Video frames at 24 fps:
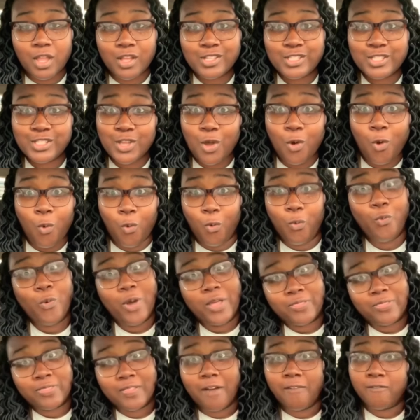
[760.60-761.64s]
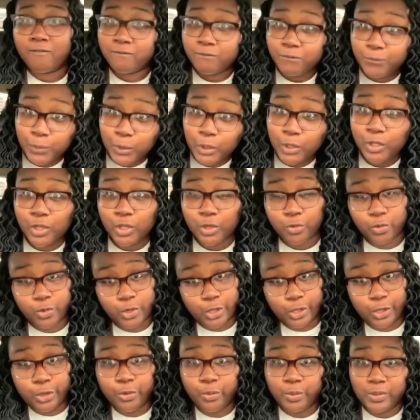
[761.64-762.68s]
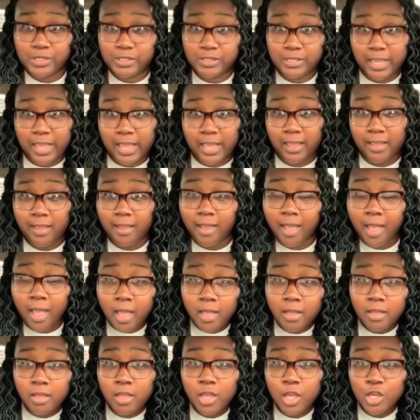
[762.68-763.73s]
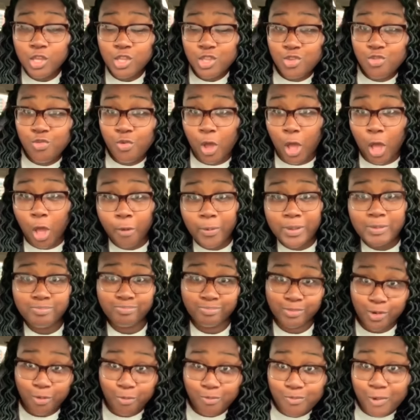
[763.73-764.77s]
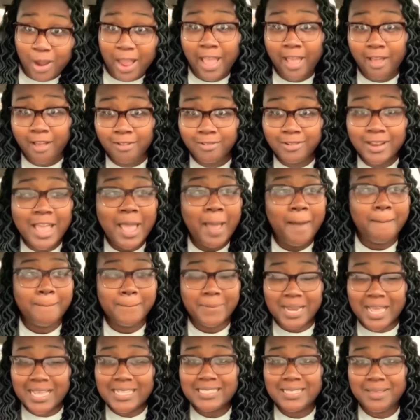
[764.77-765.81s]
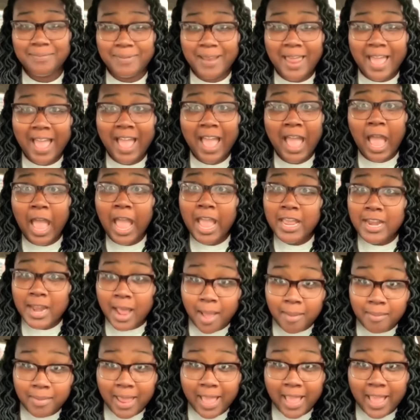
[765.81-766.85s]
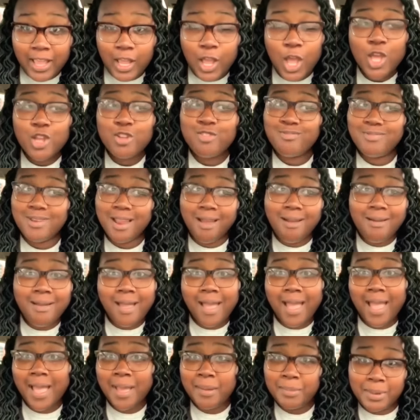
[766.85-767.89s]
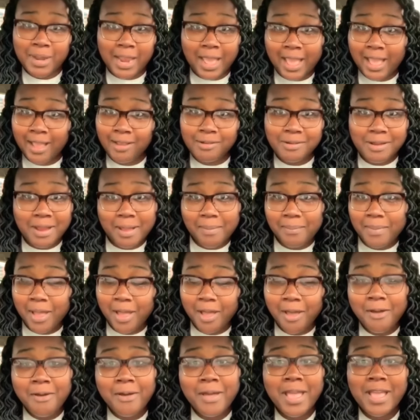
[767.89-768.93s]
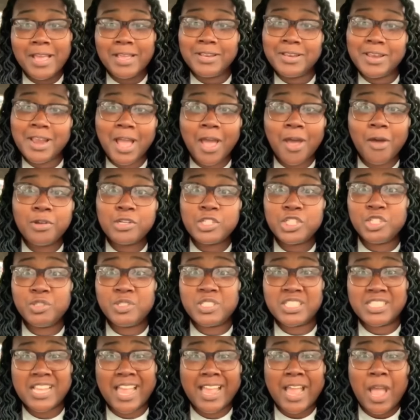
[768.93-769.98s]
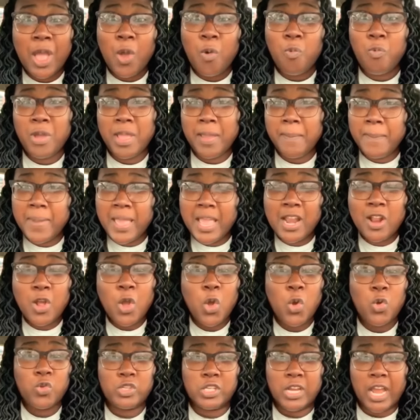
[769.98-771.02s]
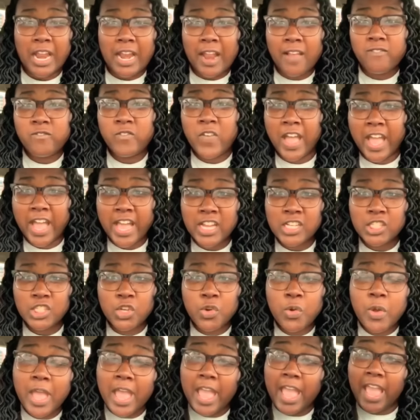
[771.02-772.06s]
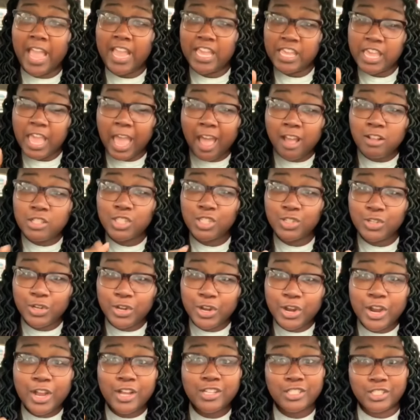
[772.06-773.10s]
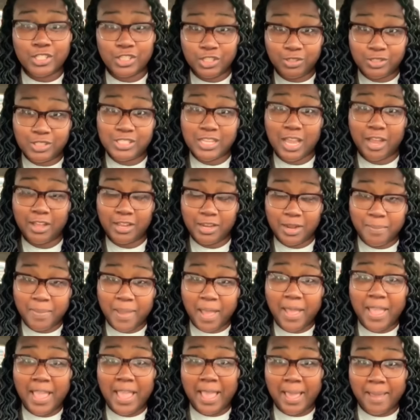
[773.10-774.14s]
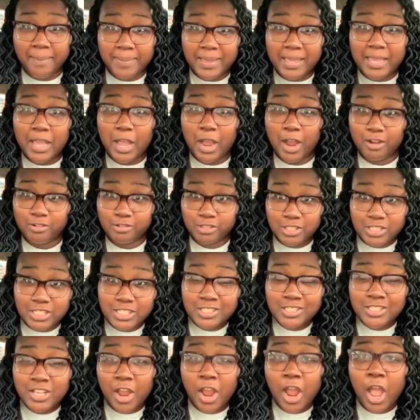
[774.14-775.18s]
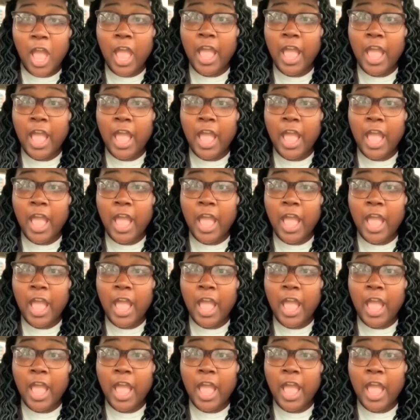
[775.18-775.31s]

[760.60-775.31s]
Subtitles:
so what the you was at, huh? You heard blah, blah, blah. And I'm like, no, I'm not, Grandma. No. She was like, we've been trying to find you and y'all two girls. And she was talking about Abby and her sister.